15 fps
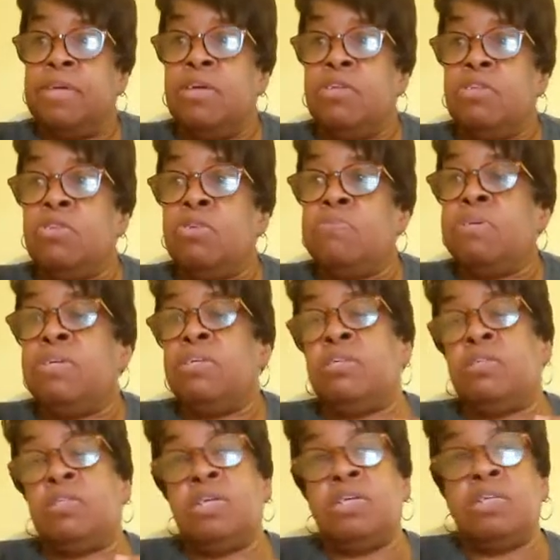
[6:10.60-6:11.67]
So that means
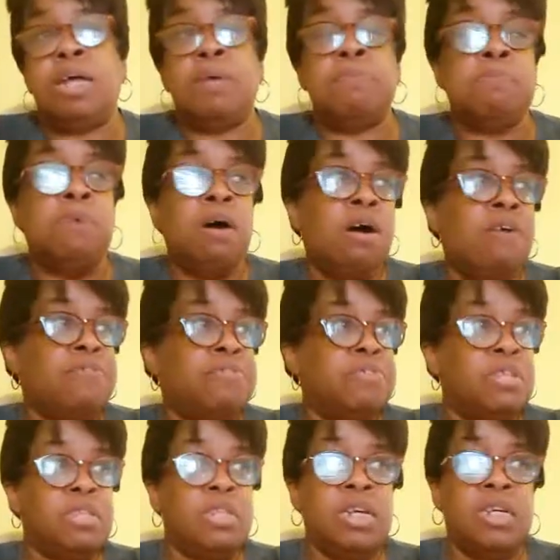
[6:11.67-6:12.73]
things like moths
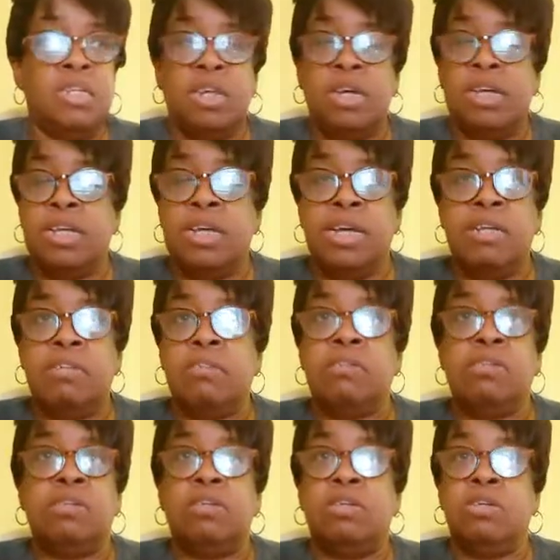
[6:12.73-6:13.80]
and things like that.
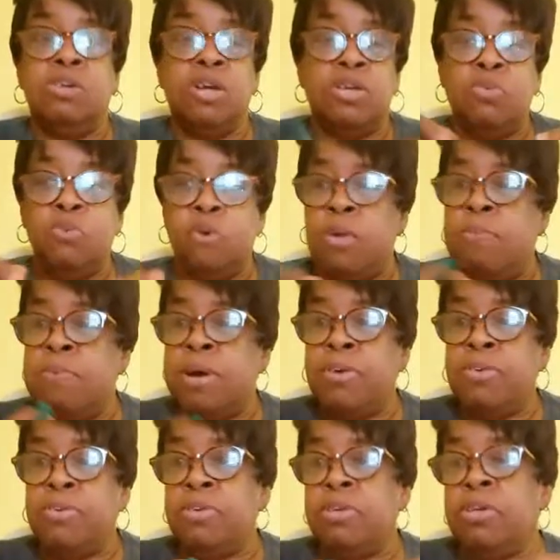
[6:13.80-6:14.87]
You don't have to worry about
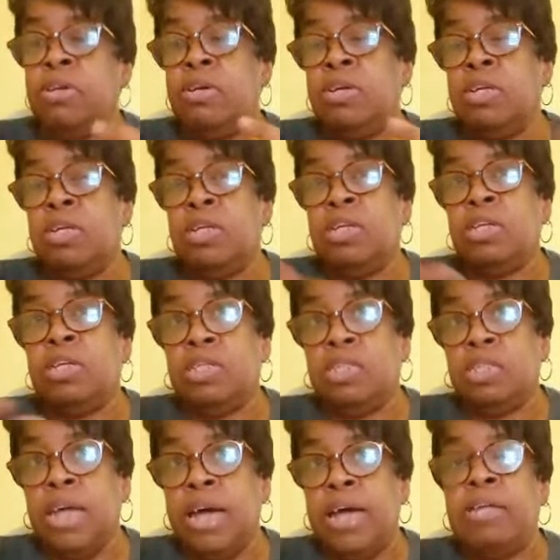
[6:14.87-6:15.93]

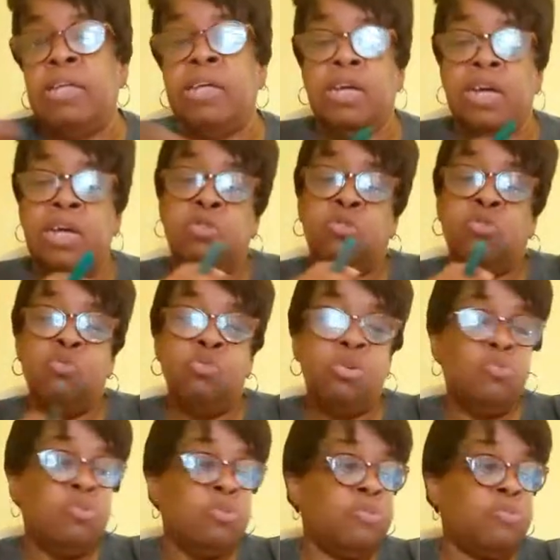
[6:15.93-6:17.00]
that like, as you would
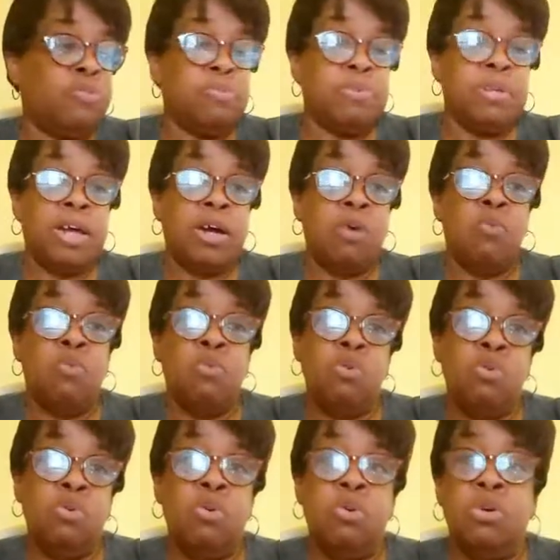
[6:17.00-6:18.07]
with something like a
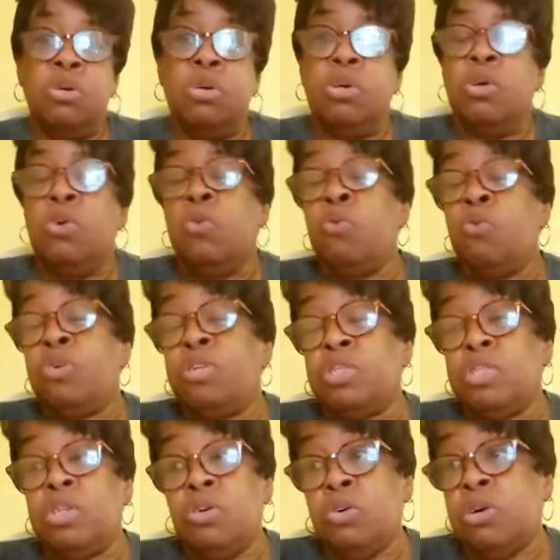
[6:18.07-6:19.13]
wool or
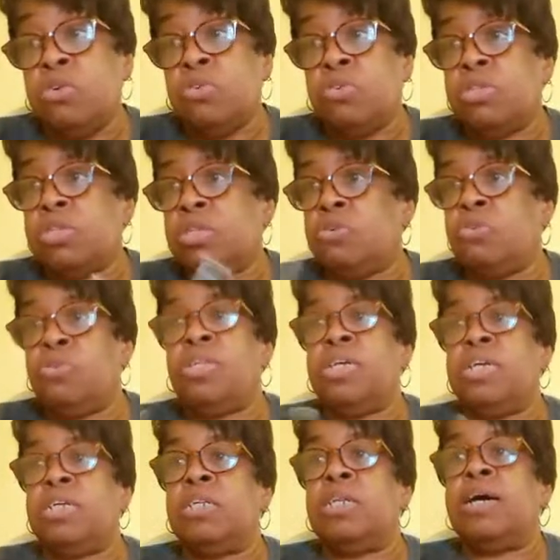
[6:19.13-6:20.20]
silk or
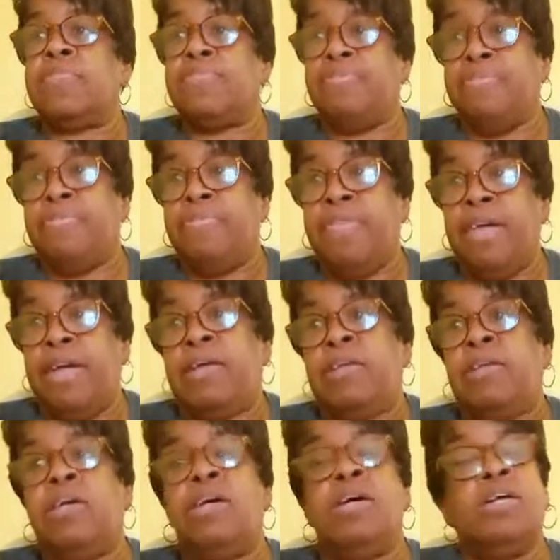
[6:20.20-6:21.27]
things like that.
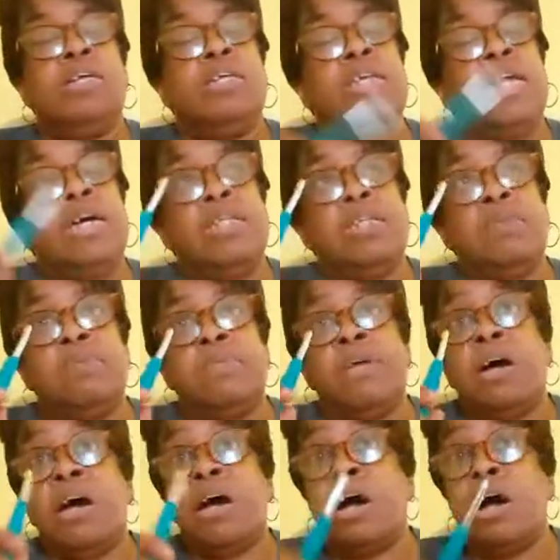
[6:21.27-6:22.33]
Now, some of the
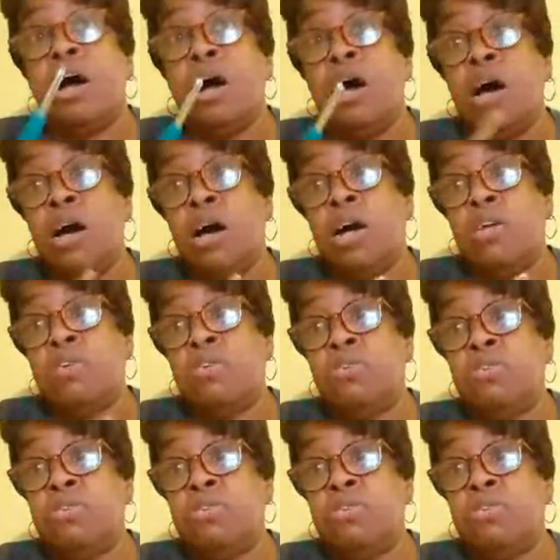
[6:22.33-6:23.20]
cons